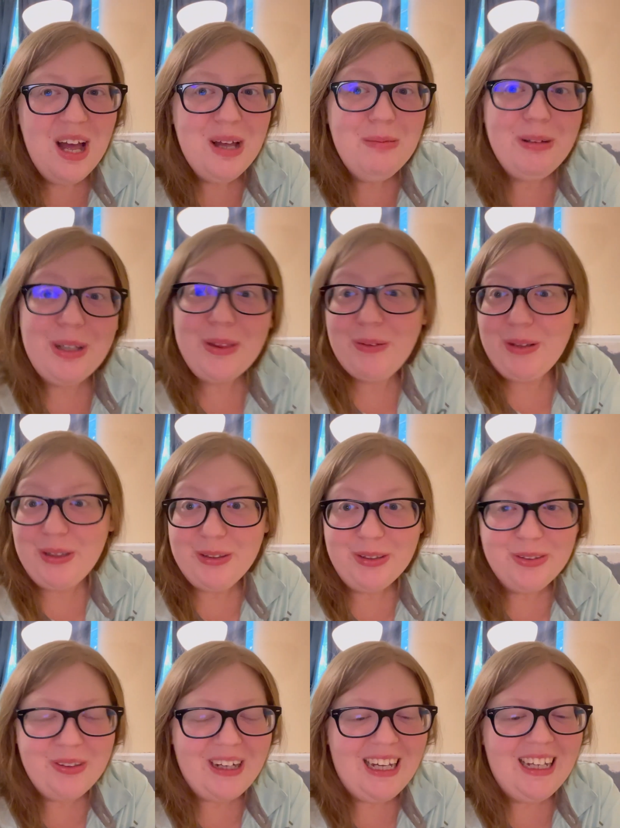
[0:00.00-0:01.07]
my
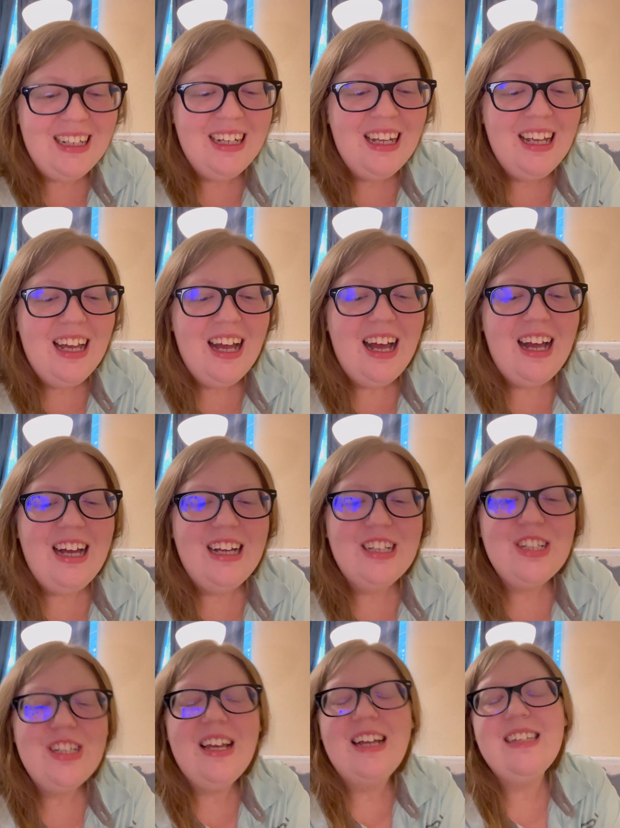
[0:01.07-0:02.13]
three-year-old rat.
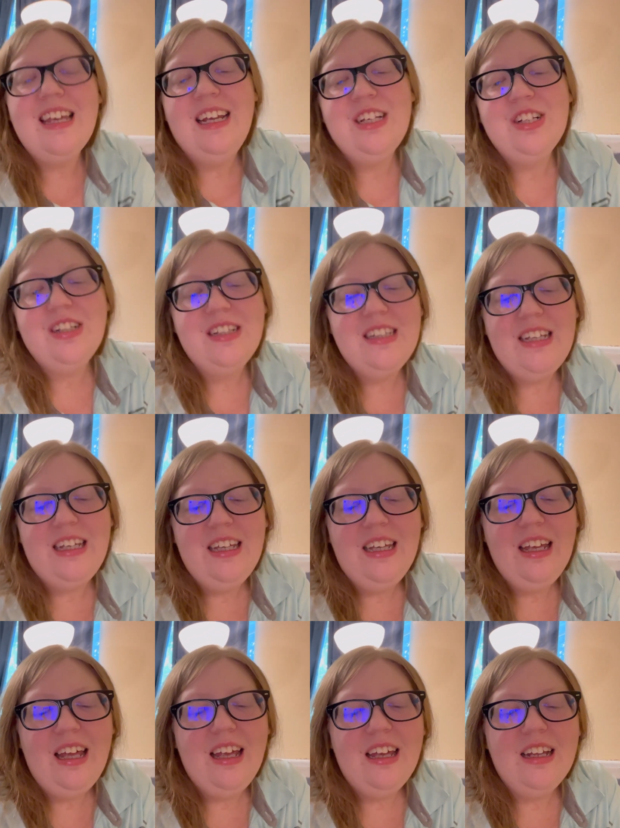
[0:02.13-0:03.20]
She has
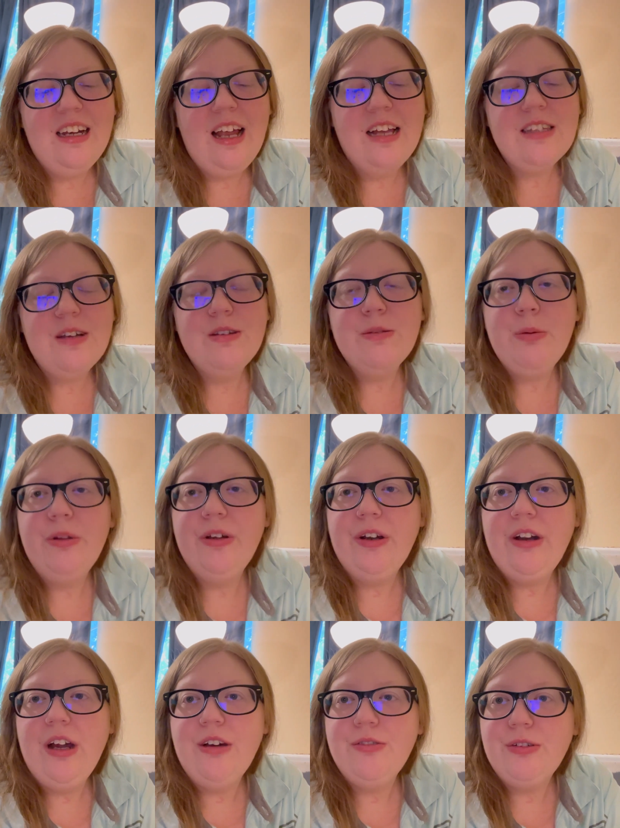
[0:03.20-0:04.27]
HLD, and as I was pulling
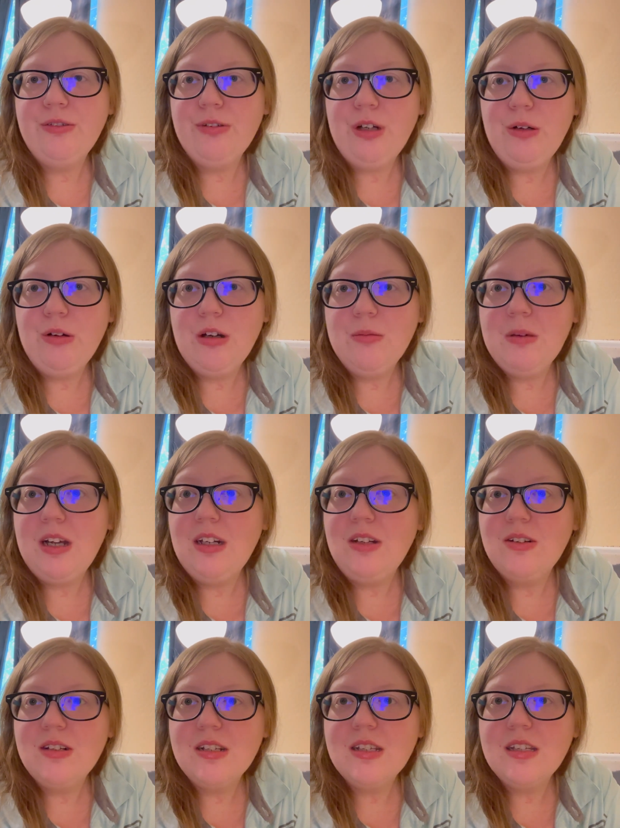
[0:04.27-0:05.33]
her out for free roam, I
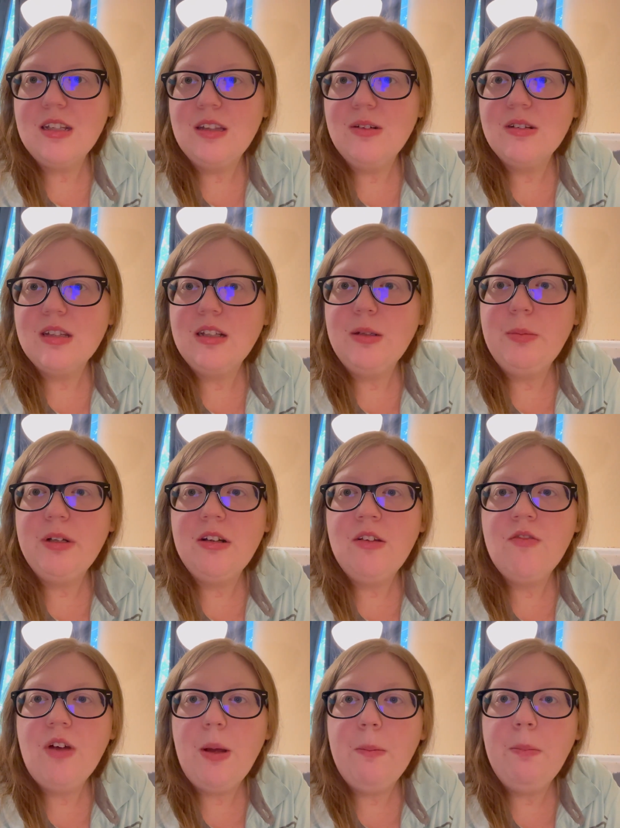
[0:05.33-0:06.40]
noticed that there was a little bit
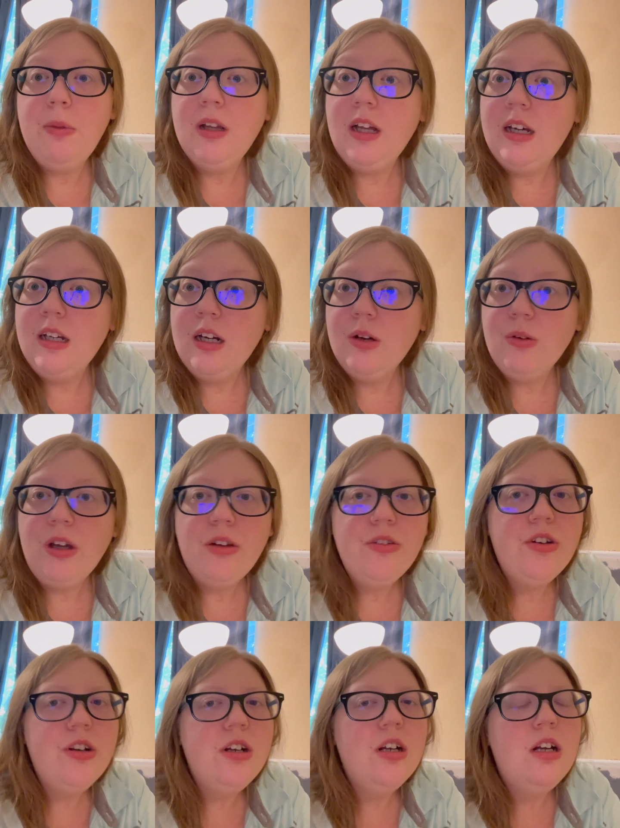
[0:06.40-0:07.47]
of blood
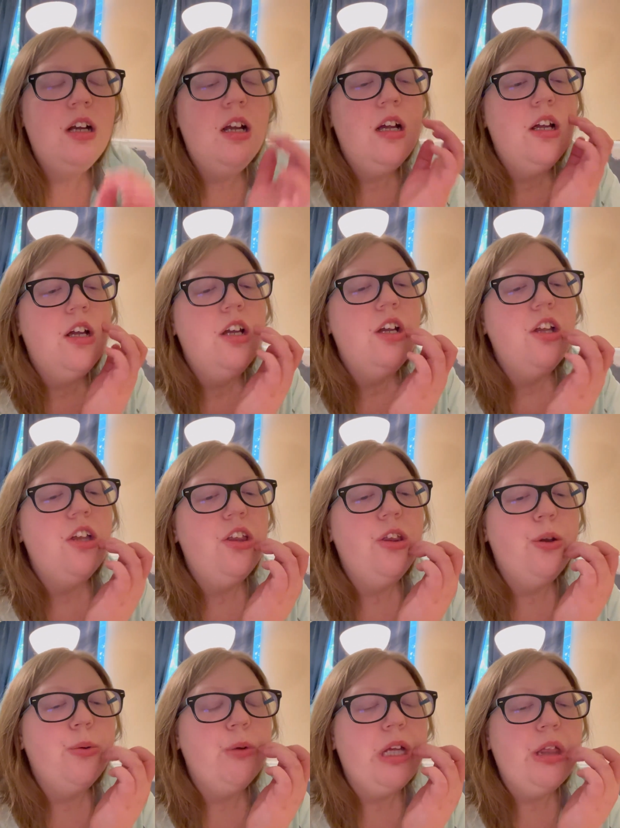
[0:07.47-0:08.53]
around her
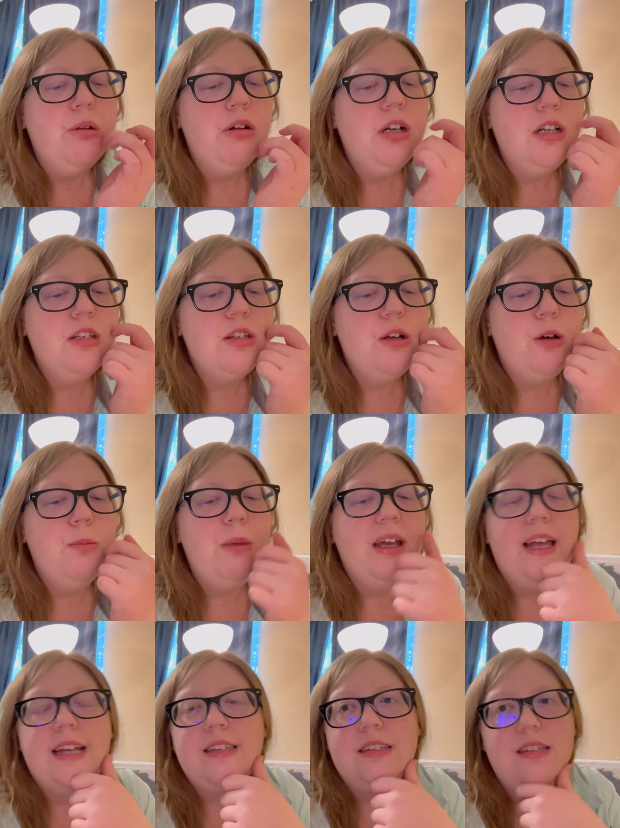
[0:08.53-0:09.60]
urethra, so my
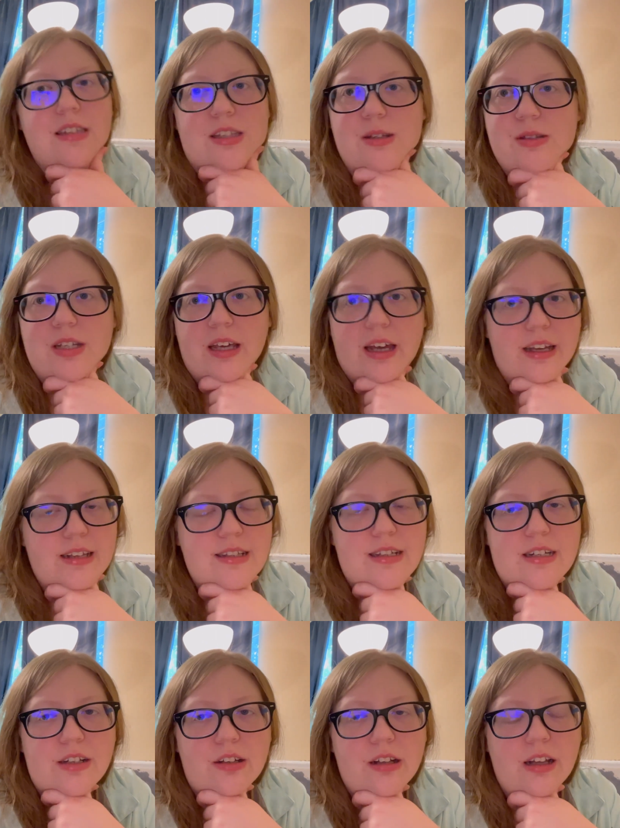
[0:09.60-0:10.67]
guess is UTI, because it
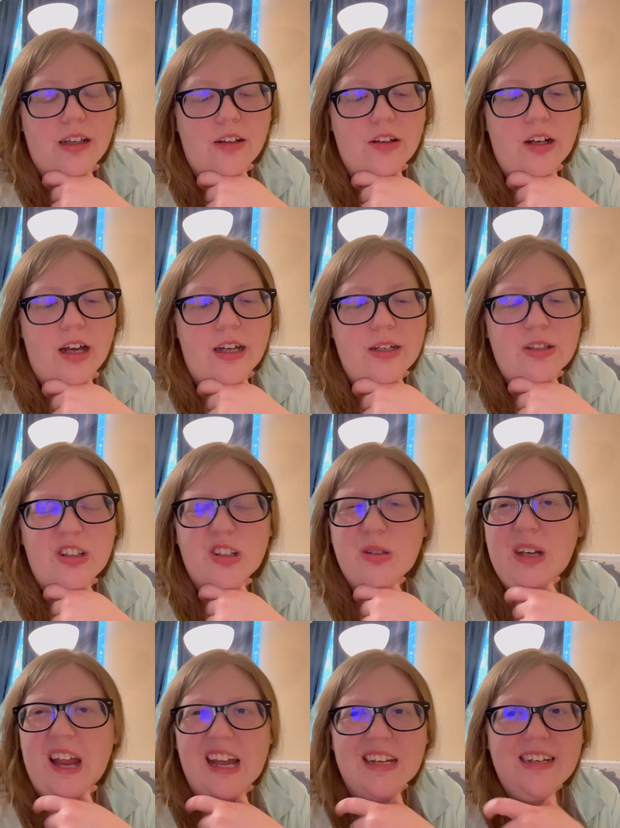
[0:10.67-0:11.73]
didn't look like a lot. It
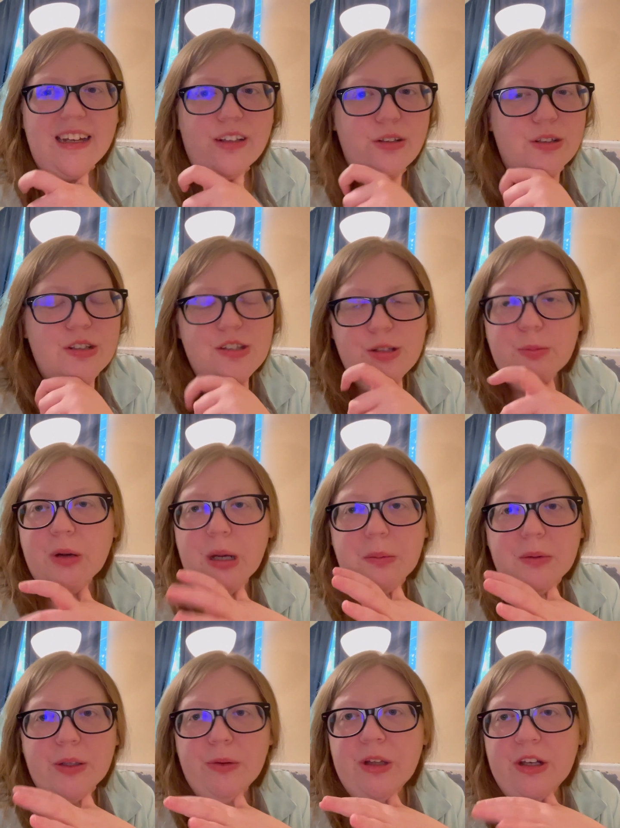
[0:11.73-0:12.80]
looked kind of diluted, so
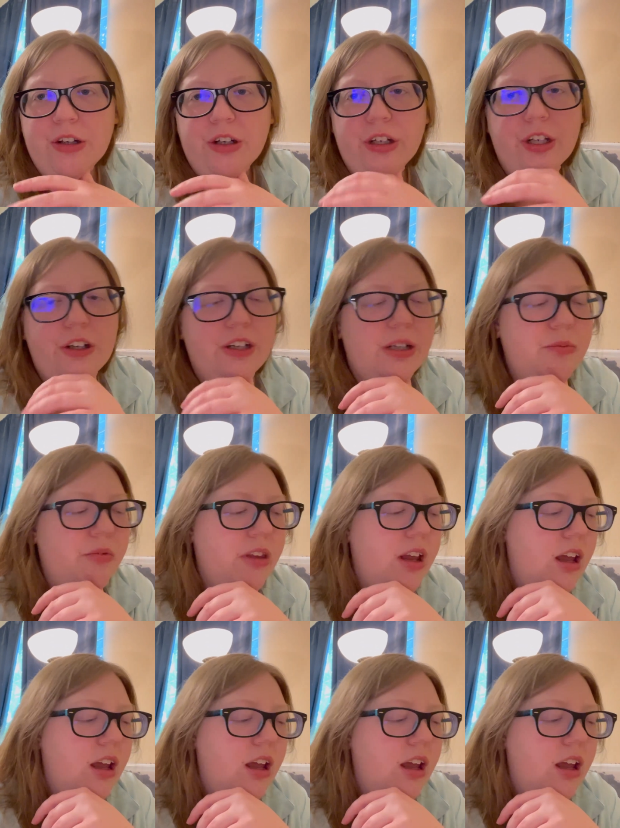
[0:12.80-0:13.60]
probably in her urine.